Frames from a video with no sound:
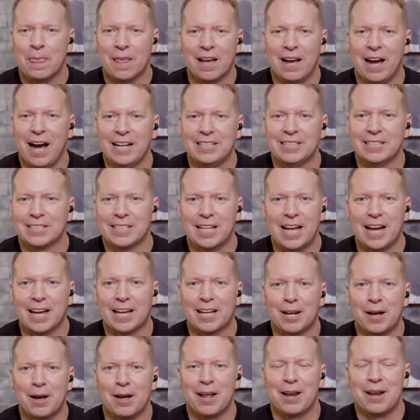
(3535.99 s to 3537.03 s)
I just like it,
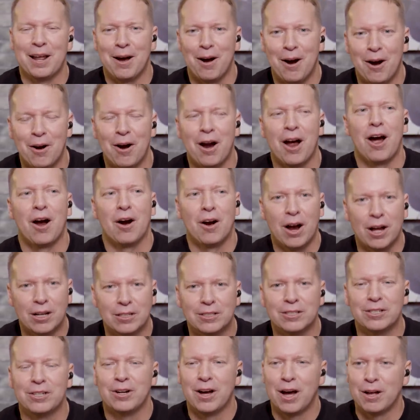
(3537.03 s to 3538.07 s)
and I, or, or I'll,
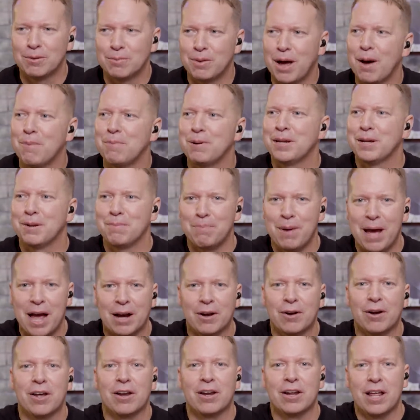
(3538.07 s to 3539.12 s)
you know, I'll, I'll be in the
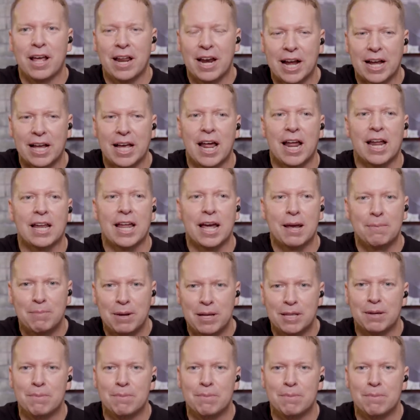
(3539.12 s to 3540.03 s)
background, and I kind of like being the